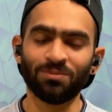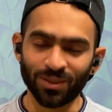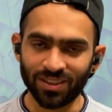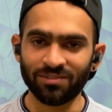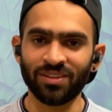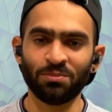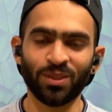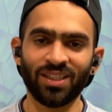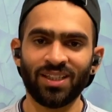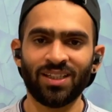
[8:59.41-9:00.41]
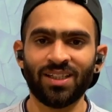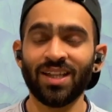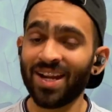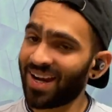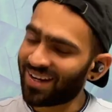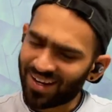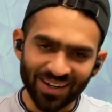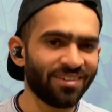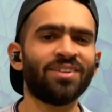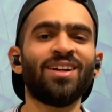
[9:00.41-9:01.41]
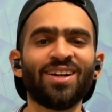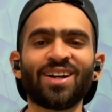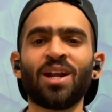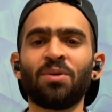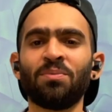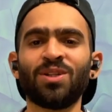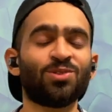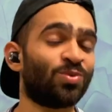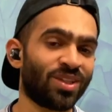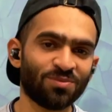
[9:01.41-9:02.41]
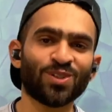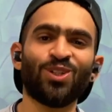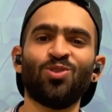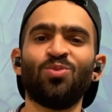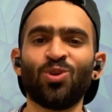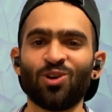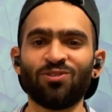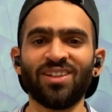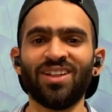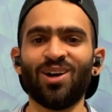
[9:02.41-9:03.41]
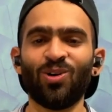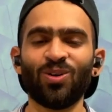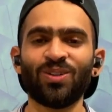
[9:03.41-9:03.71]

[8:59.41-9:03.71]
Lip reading: and belief in me, and I'll definitely try my best to keep seeing you more often now.